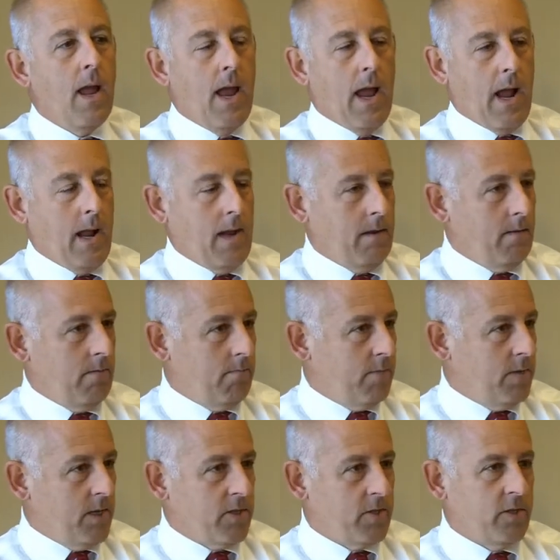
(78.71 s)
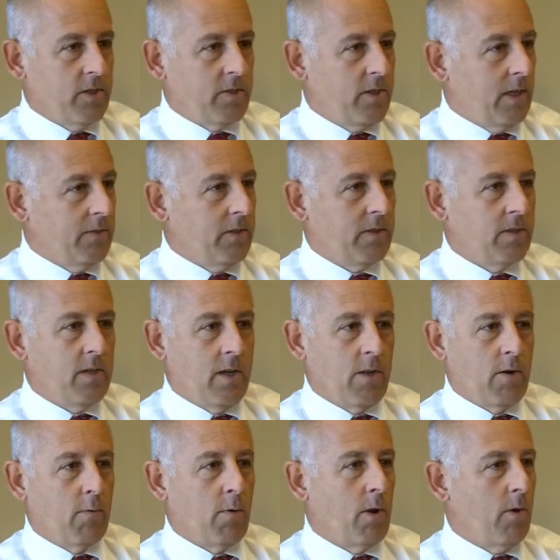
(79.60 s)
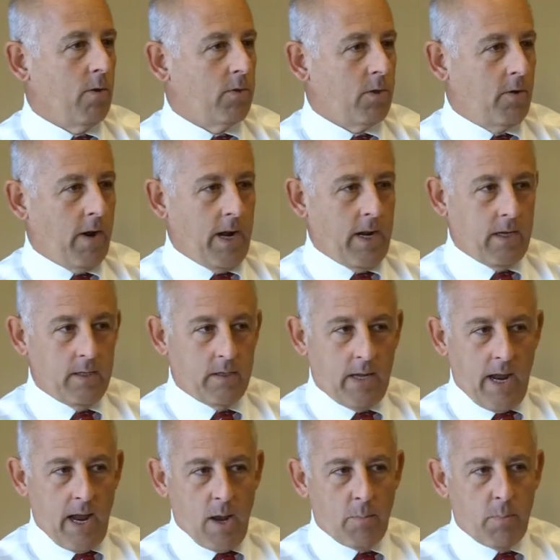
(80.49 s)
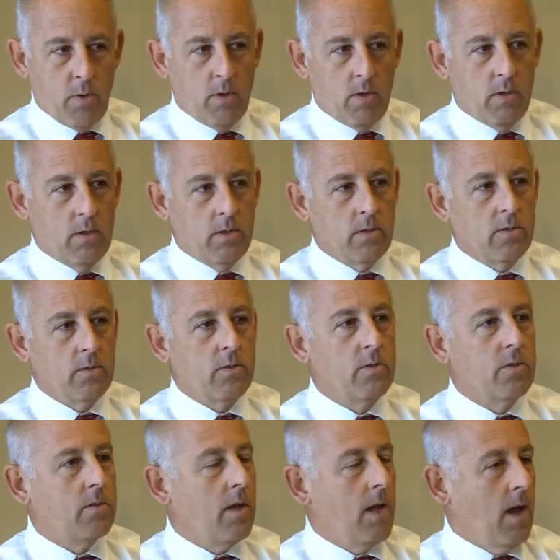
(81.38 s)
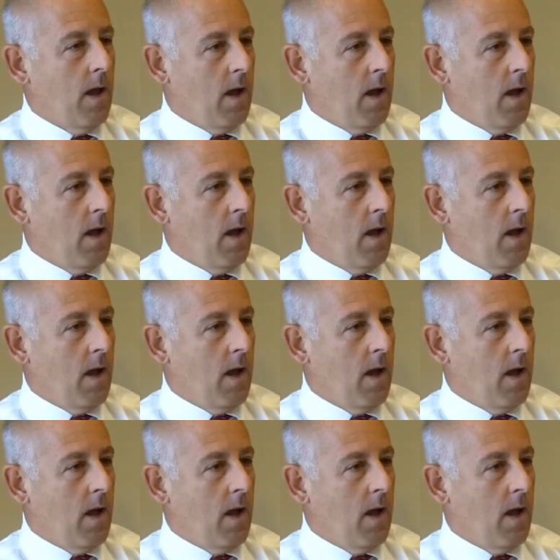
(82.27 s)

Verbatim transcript: Mm-hmm. And this just gives us another one of those great examples